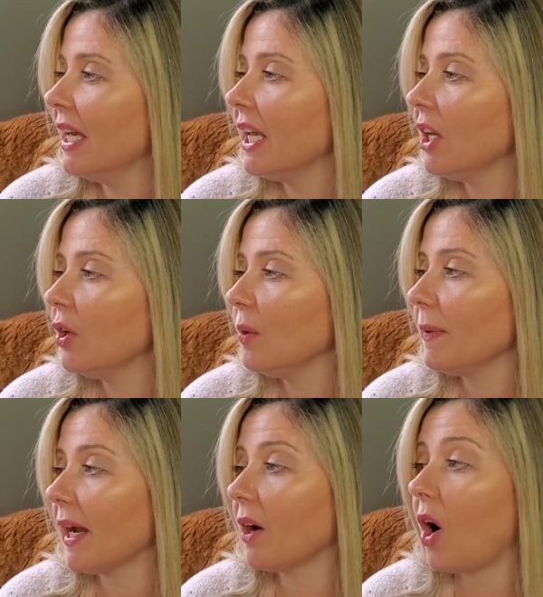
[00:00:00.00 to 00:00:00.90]
He knew
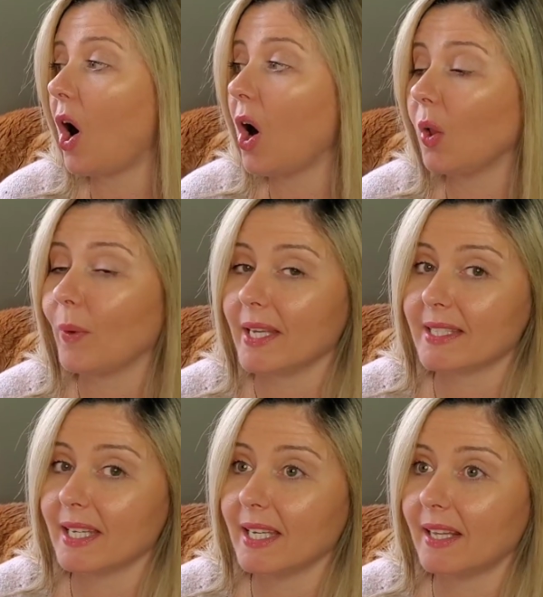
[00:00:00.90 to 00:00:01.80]
Bear
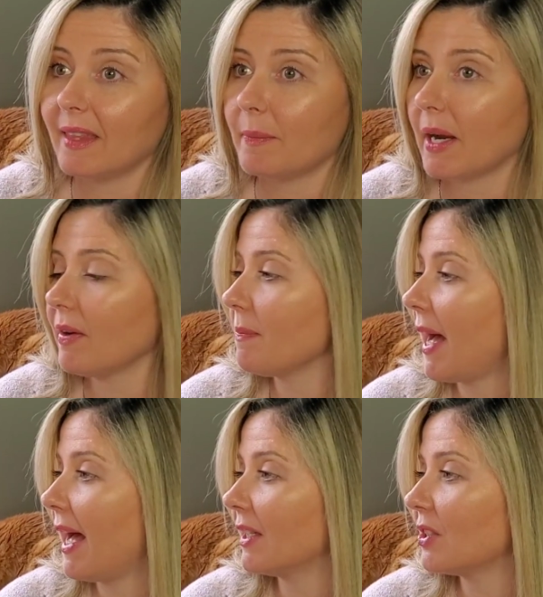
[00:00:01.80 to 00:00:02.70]
always hid in the berry
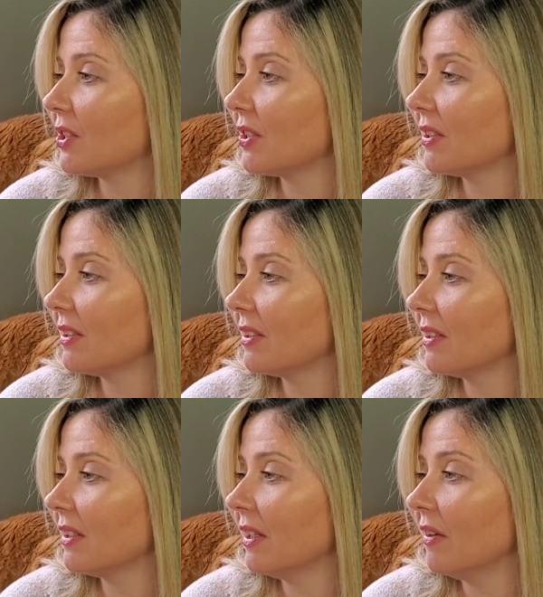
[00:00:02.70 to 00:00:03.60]
patch.
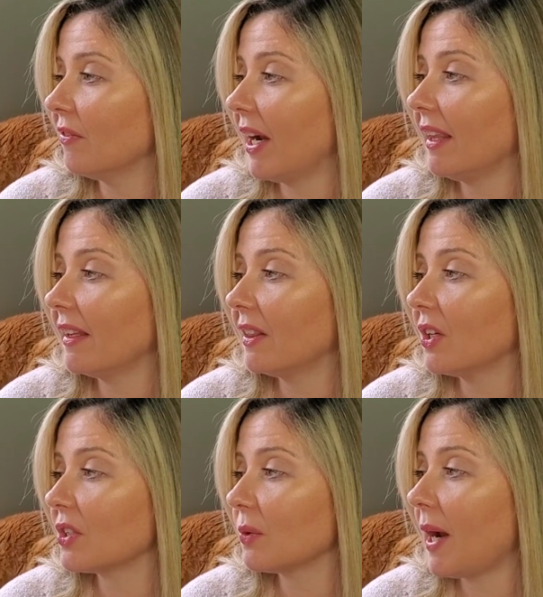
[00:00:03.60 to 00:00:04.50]
Franklin
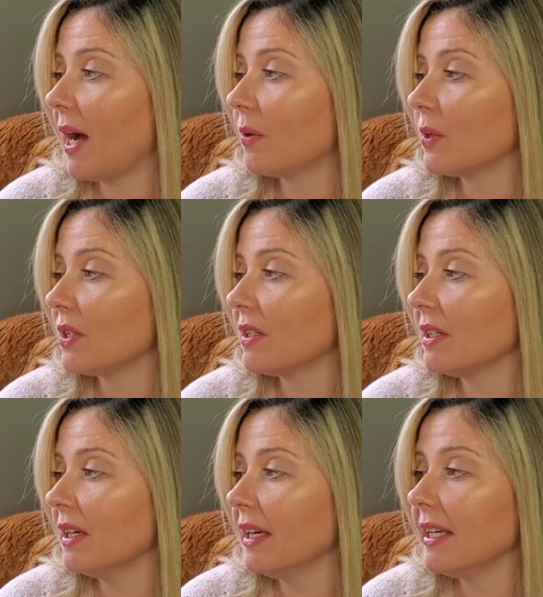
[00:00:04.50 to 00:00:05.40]
looked around.
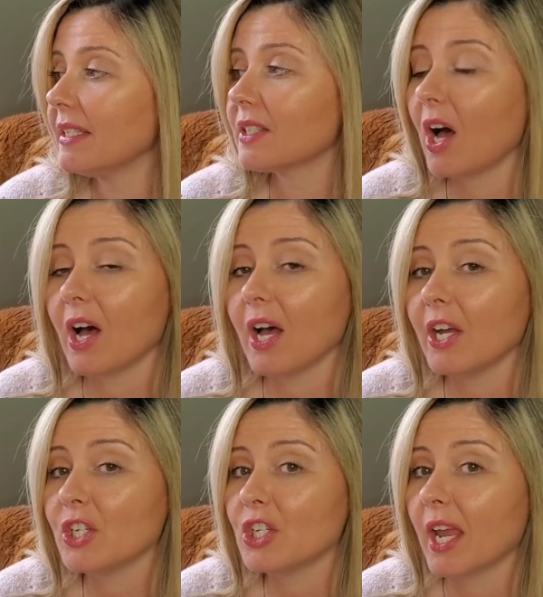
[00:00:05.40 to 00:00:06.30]
He saw
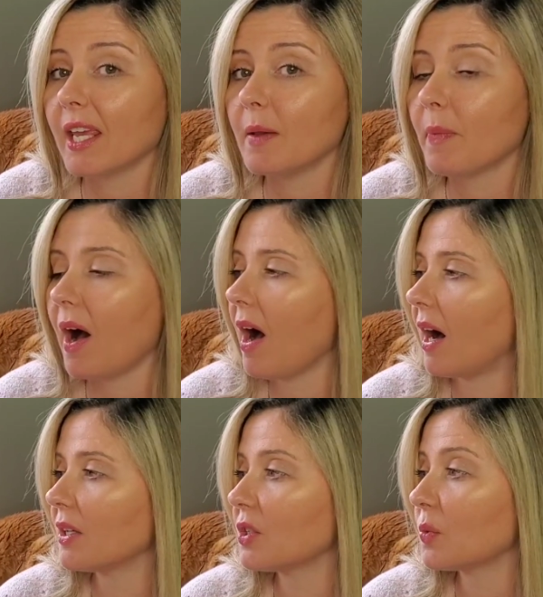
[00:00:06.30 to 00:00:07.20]
a shaggy
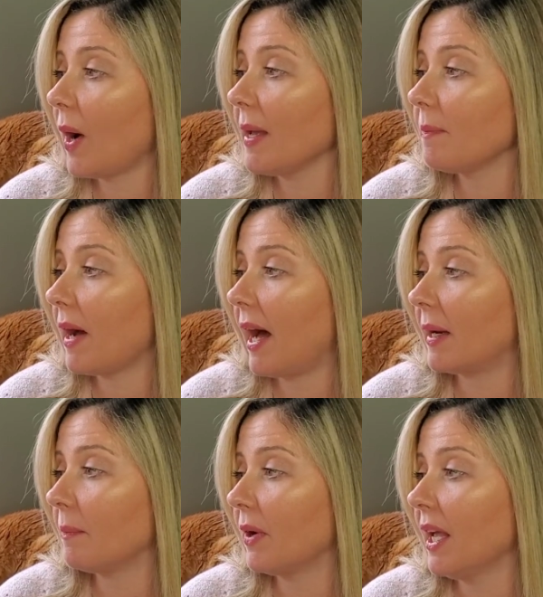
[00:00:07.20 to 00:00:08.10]
paw swipe at a
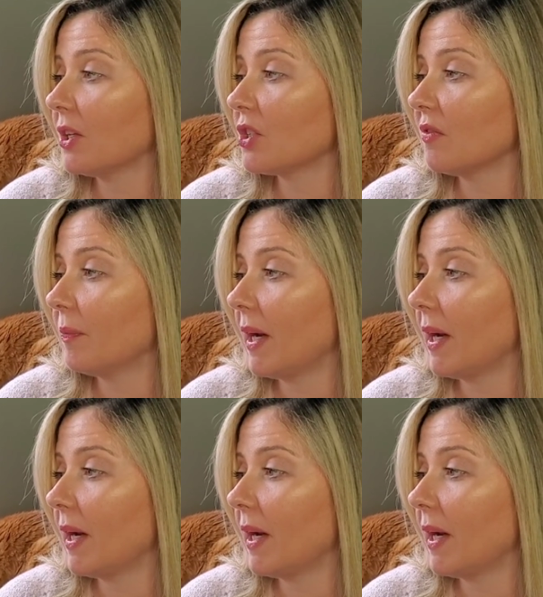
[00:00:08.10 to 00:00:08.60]
branch of